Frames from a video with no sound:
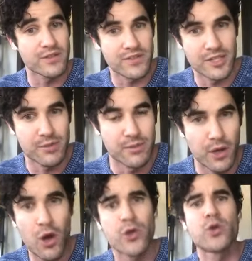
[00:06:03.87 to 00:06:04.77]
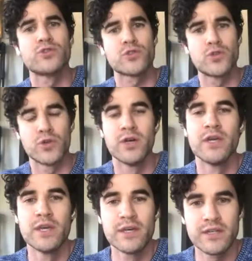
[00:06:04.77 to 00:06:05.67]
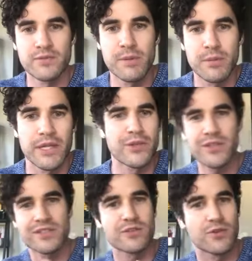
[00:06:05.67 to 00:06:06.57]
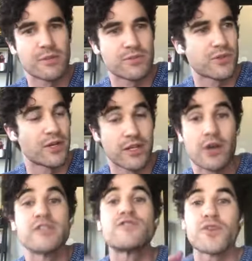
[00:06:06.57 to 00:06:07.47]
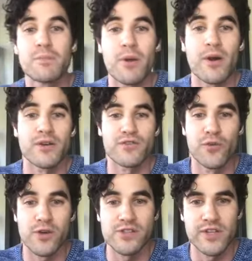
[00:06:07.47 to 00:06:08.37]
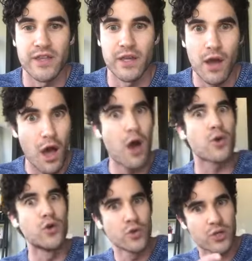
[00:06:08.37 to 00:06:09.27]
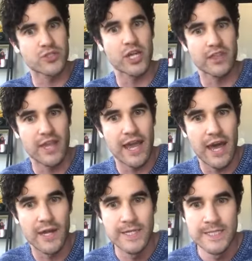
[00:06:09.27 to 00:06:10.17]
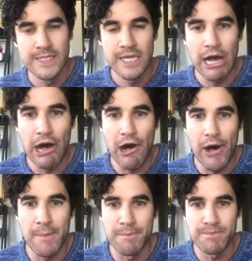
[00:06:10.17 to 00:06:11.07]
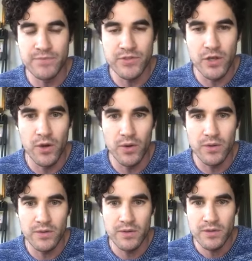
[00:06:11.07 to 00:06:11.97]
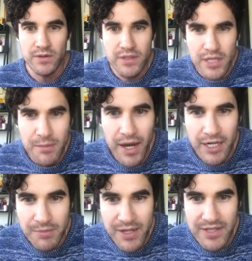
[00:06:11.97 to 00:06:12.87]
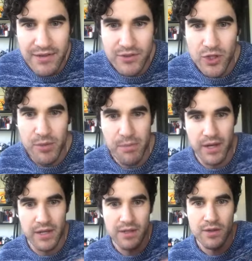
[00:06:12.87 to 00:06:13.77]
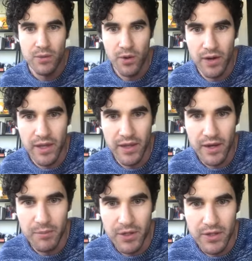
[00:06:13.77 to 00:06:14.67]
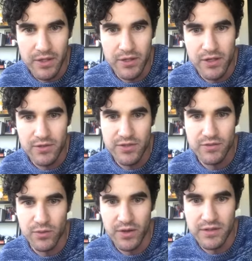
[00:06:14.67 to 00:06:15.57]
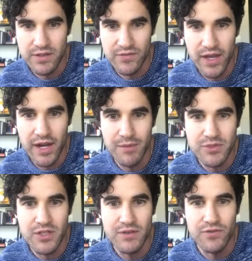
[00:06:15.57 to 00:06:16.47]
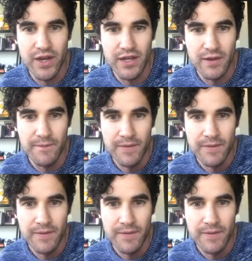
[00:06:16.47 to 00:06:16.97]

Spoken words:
And suddenly people go, oh, no, it's cool. Because people be like, look at this creepazoid. And I go, it's for a part in a 40s thing. And they go, oh, cool, I'll check that out. Come on, David, join me, buddy. Where are you? Here, I'm going to click on you, see if it works. If not, I'm just going to invite you.